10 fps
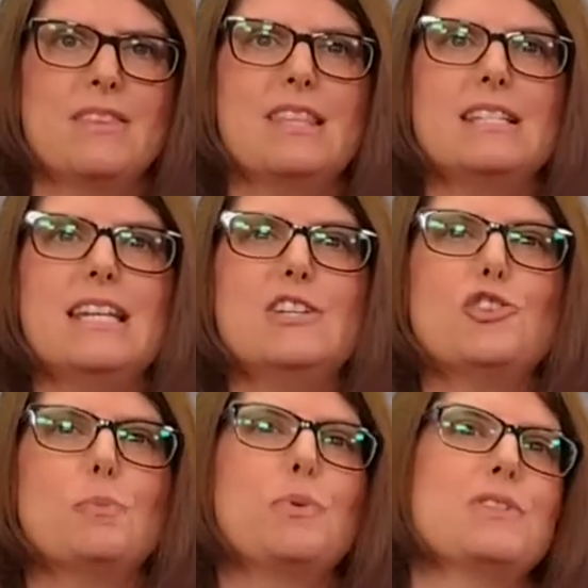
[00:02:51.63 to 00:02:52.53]
The
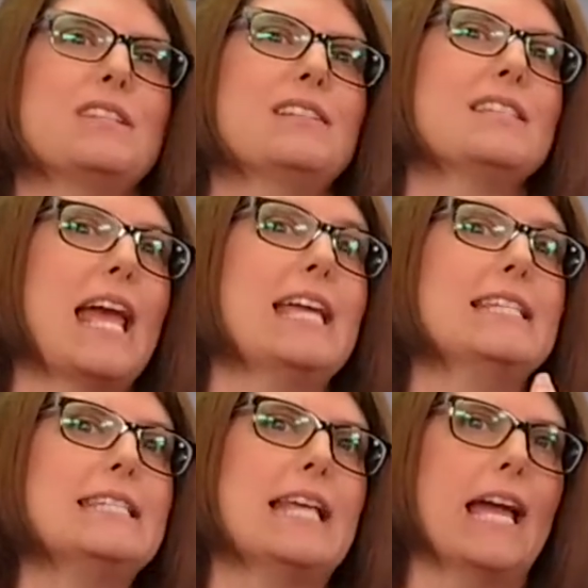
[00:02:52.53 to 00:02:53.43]
teacher presents a
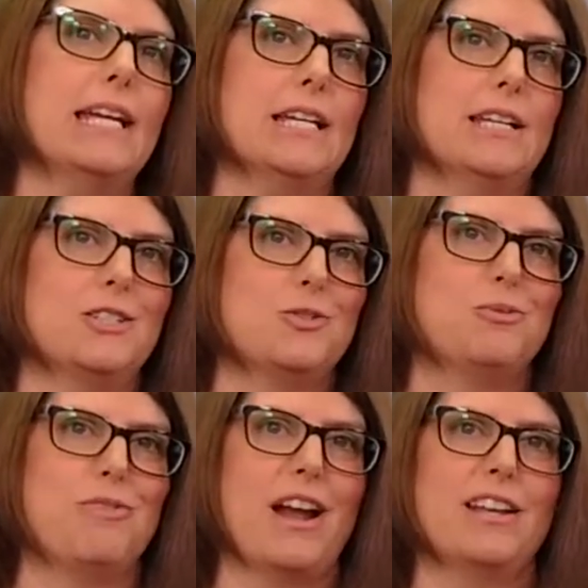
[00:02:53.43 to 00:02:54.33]
second
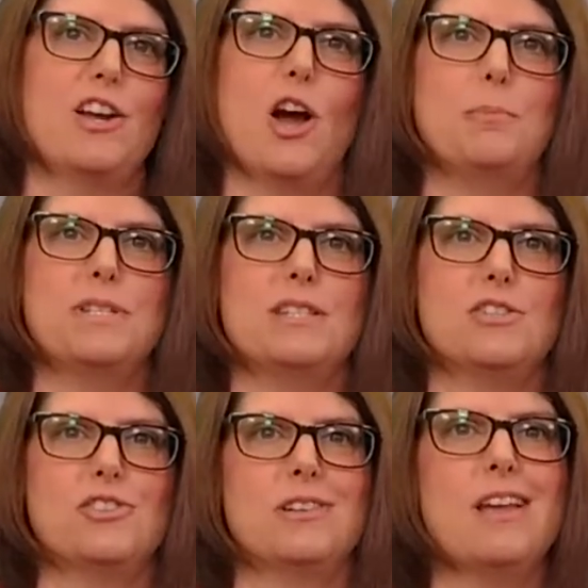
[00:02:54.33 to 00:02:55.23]
writing
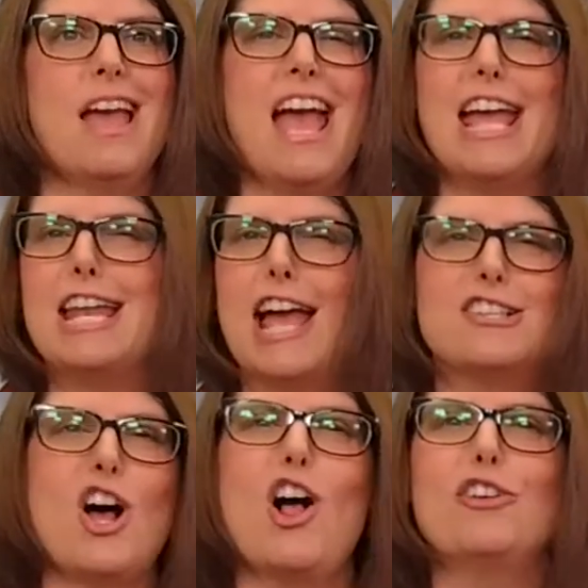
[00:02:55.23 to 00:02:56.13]
composition. It
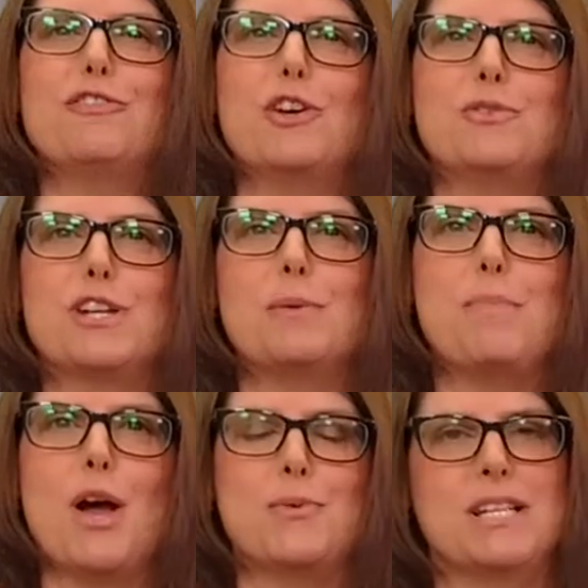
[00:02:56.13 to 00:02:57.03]
has all of those
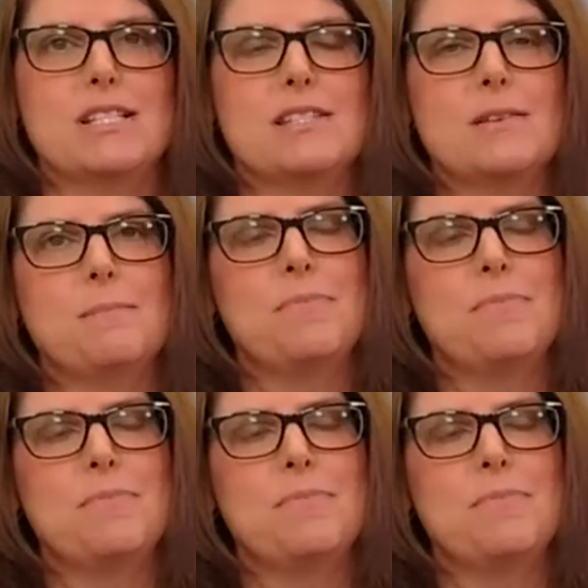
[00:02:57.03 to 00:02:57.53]
components.